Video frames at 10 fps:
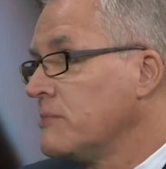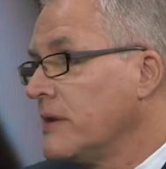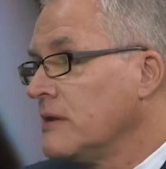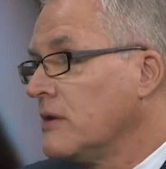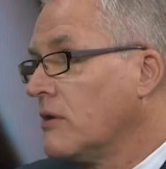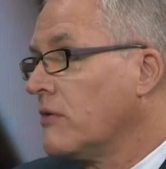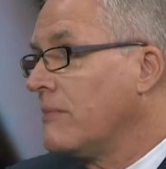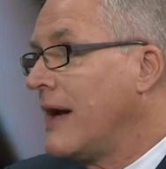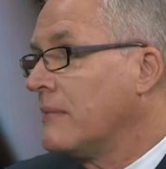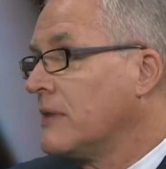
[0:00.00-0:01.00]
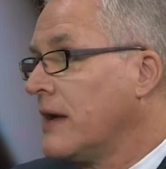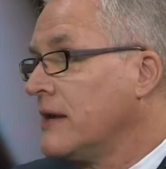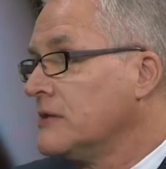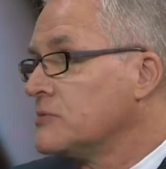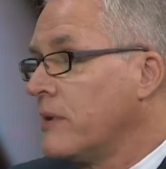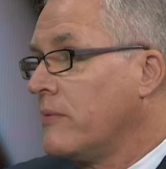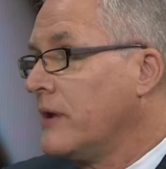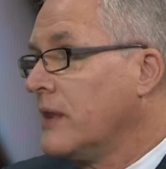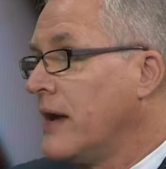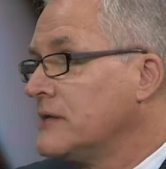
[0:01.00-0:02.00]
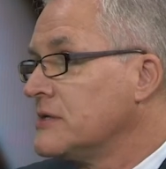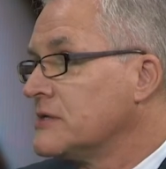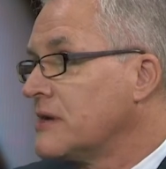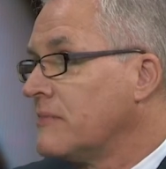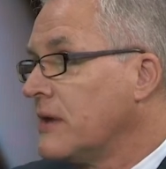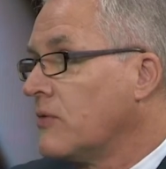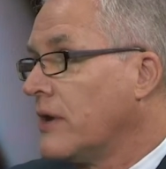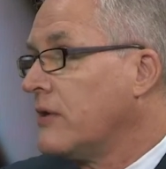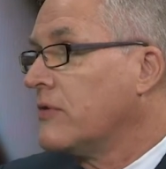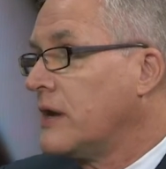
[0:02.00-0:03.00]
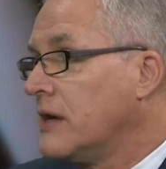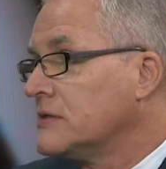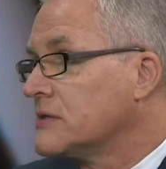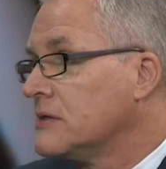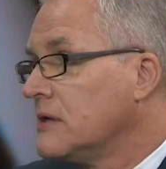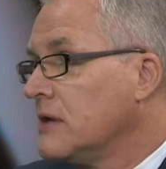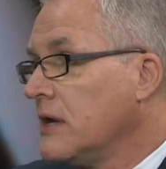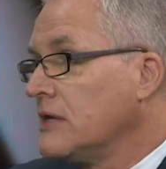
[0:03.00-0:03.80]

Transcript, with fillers: but you know the bottom line is we realize that something greater than us yeah.